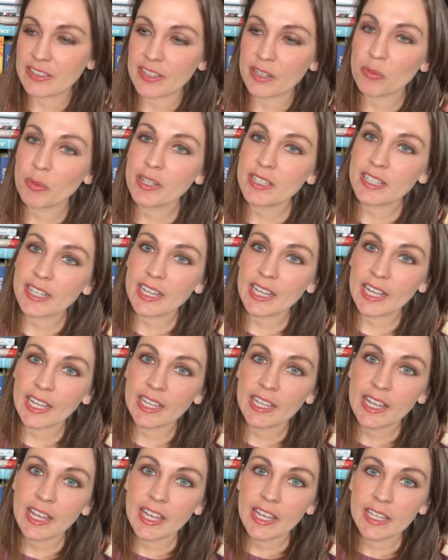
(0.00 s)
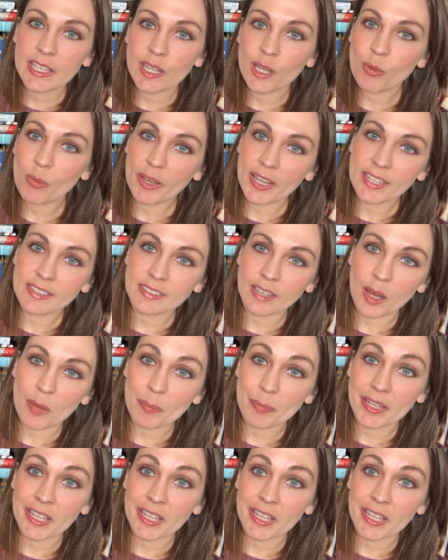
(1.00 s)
Then one day he wakes up